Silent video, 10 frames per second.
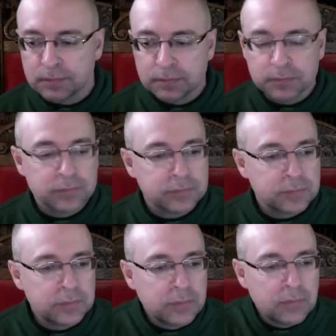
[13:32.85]

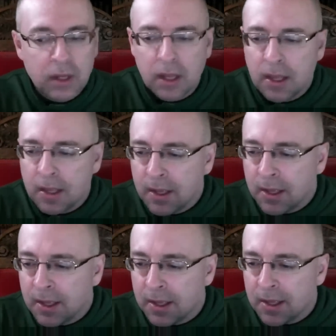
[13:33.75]

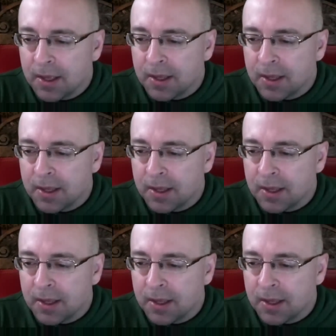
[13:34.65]
Nobody speaks.